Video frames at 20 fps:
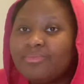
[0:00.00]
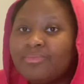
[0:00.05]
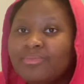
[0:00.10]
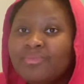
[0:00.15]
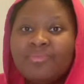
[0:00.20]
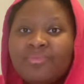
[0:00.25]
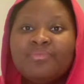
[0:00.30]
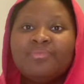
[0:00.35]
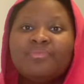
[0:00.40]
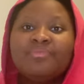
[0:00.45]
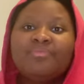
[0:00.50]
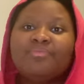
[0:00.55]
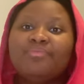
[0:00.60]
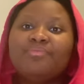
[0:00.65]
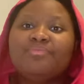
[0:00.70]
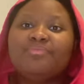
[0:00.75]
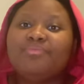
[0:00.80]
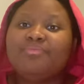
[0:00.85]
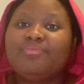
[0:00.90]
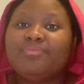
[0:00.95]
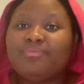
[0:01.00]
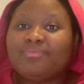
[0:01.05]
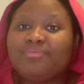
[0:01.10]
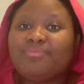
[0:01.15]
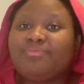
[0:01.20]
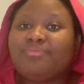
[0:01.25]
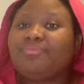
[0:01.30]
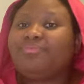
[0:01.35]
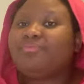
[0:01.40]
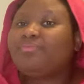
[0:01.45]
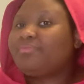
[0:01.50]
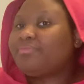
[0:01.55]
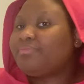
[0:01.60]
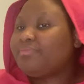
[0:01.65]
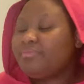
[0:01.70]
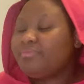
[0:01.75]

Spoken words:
Nobody speaks.